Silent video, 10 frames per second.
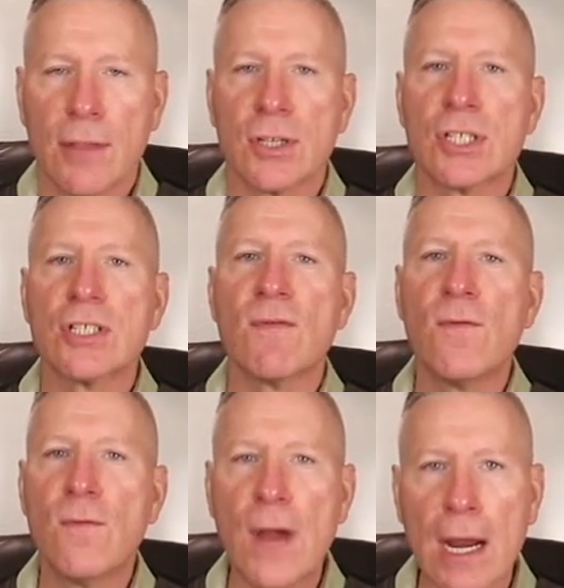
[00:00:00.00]
This is
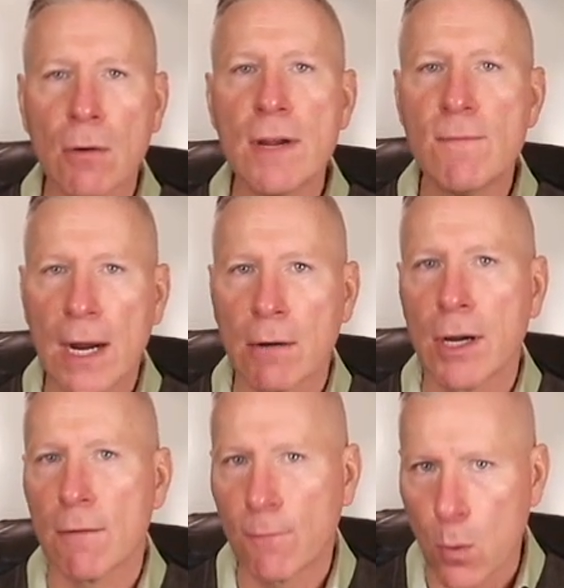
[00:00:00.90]
very,
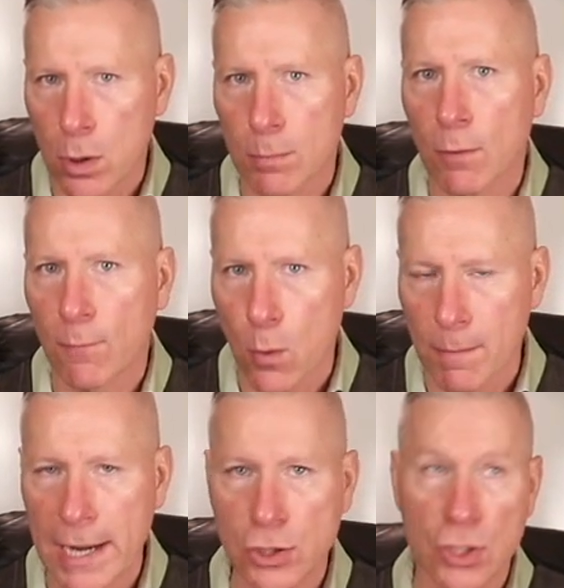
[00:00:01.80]
very affordable
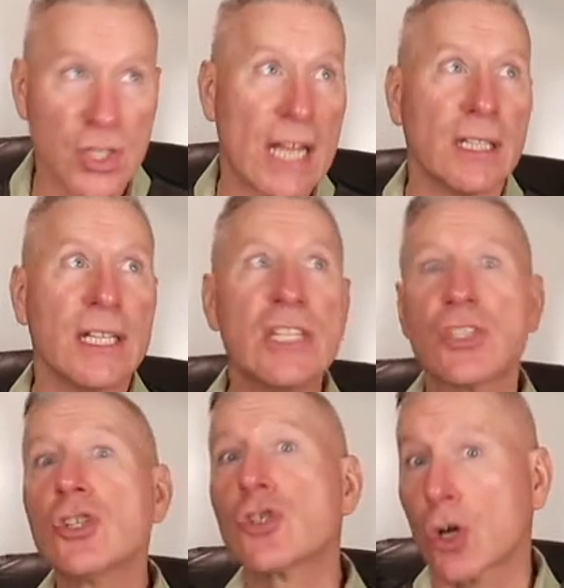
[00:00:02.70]
formations, at
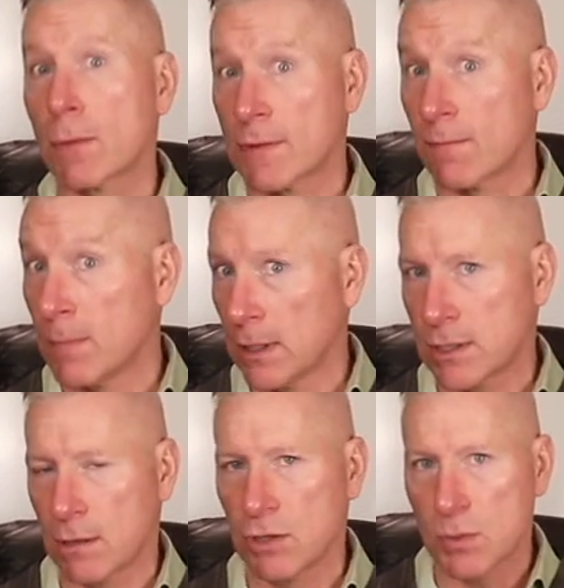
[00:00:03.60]
least in terms of
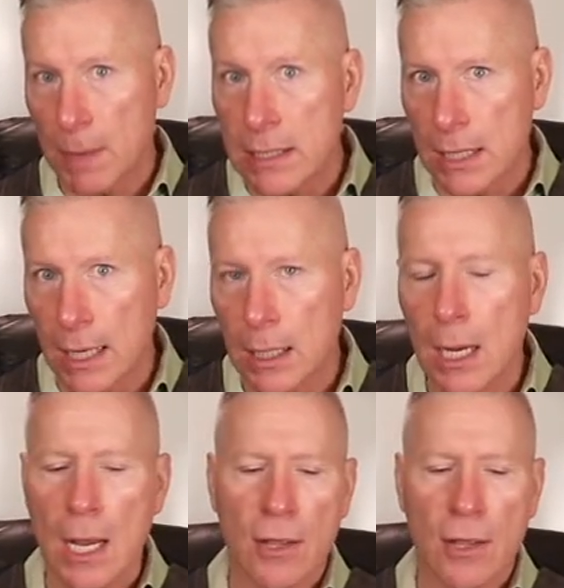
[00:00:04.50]
military spending.